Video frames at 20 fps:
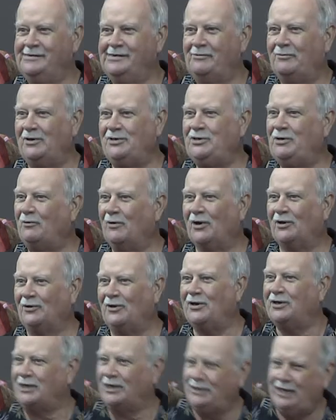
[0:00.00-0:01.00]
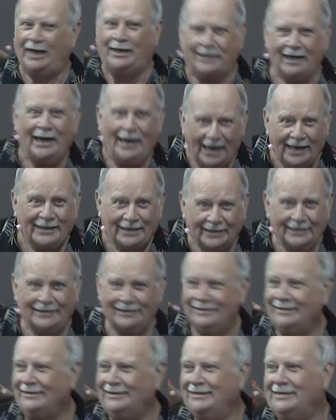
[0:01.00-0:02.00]
When you weren't looking, they did?
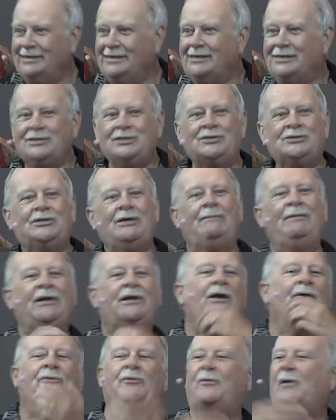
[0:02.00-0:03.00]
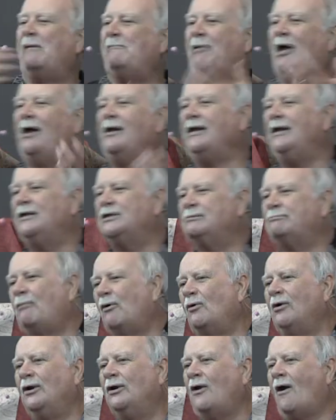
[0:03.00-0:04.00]
You see, because rebellion is
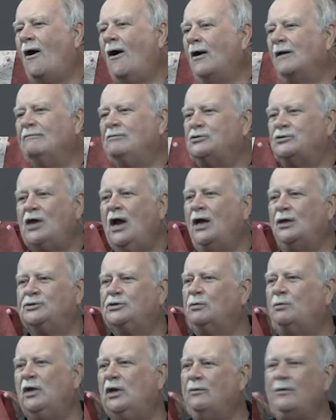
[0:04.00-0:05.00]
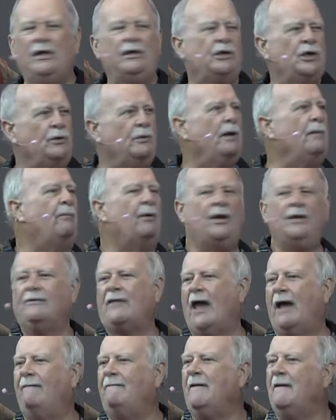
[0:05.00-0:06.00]
born in the heart of a child. So what do we do? We bring
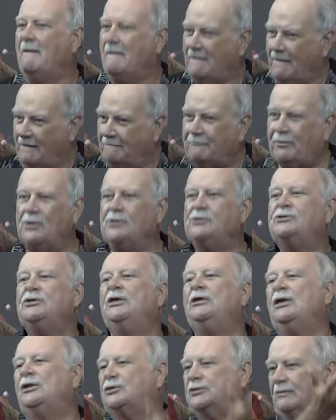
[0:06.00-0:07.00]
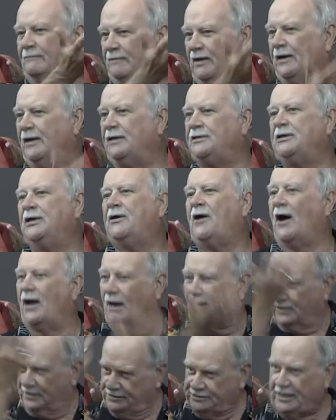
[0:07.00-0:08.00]
that person is submitted to
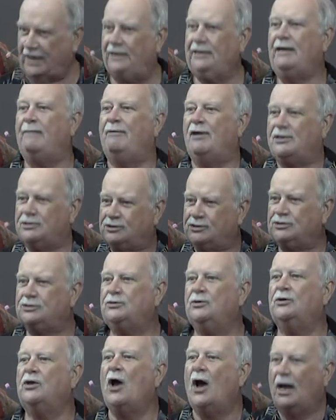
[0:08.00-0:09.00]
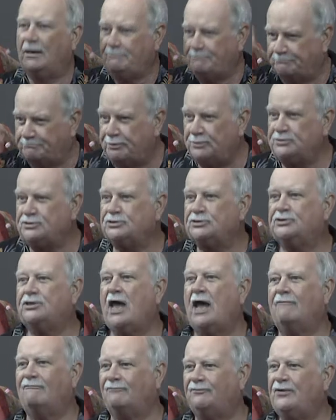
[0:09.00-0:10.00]
God on a daily basis, so God puts
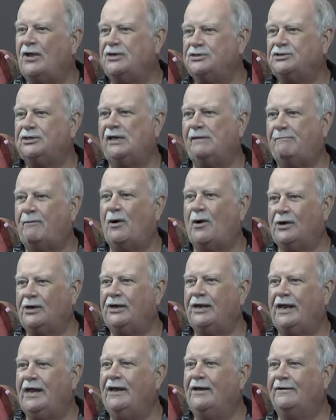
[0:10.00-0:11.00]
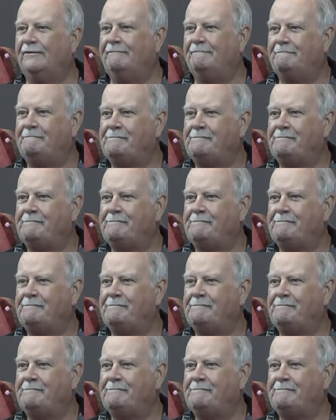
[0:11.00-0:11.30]
that fleshly part down.